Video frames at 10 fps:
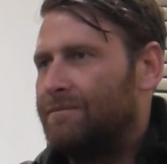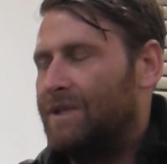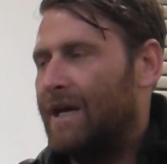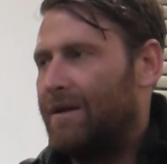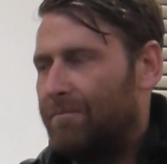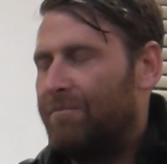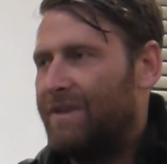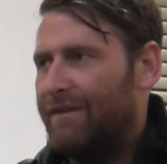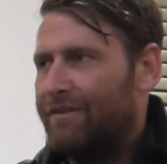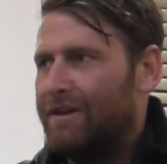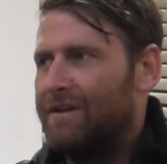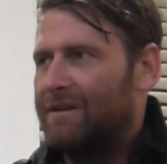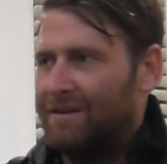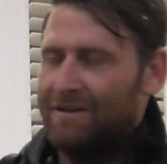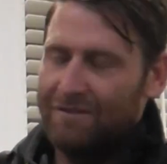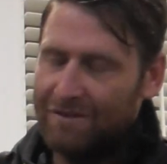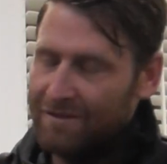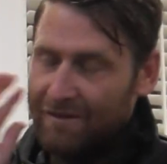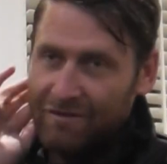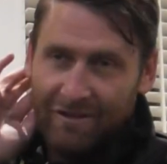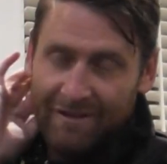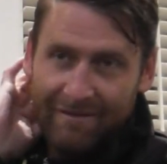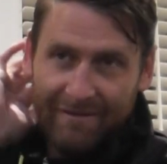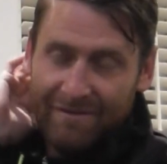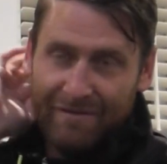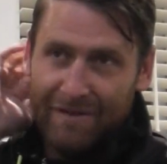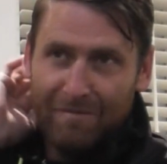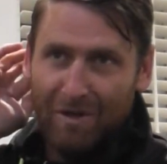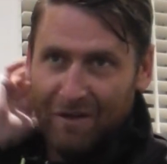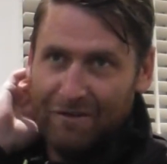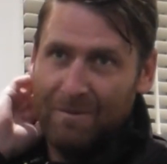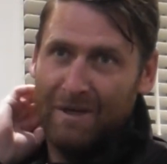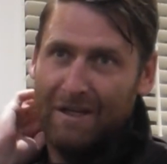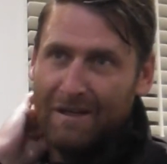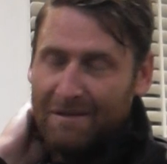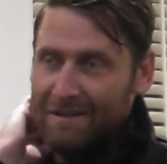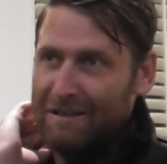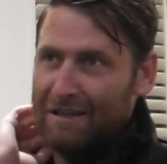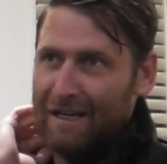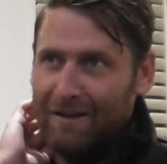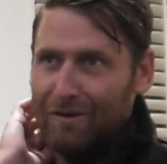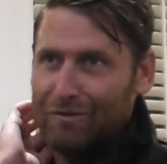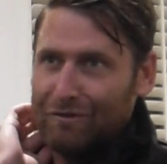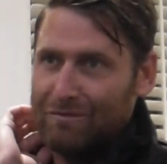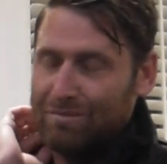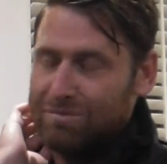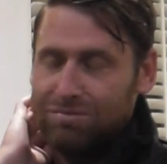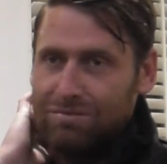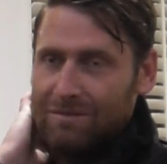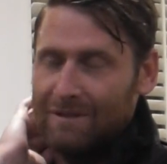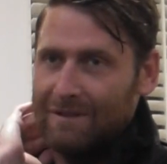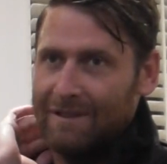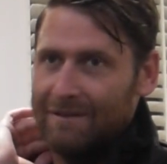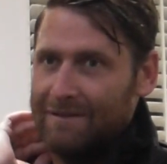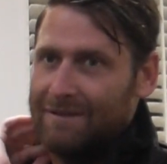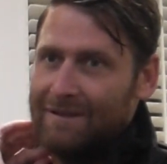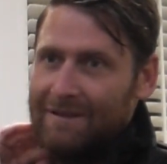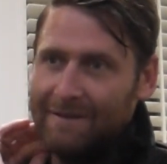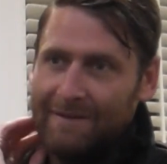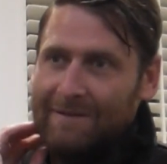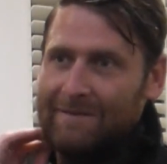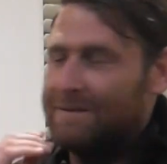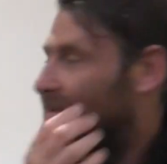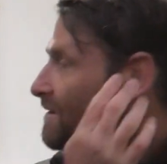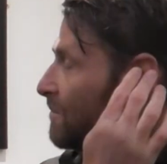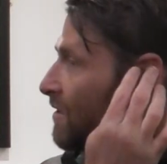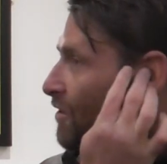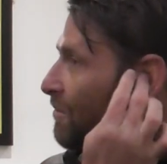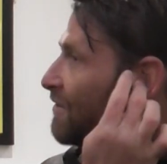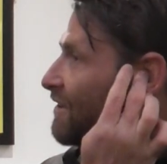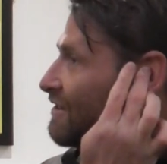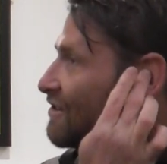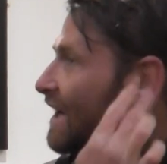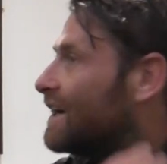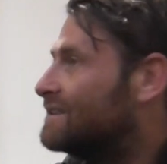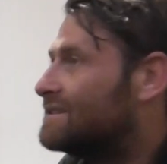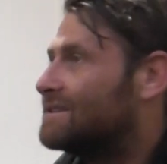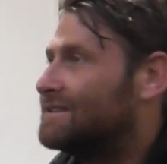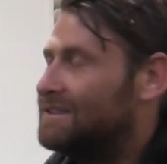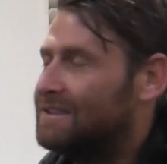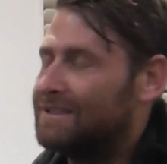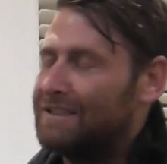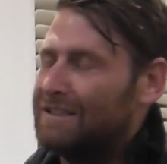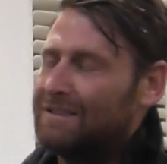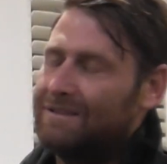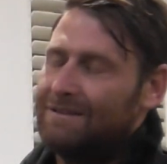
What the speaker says: Yeah, definitely. So obviously, for them not to win it in that long, like a club of this size, you'd think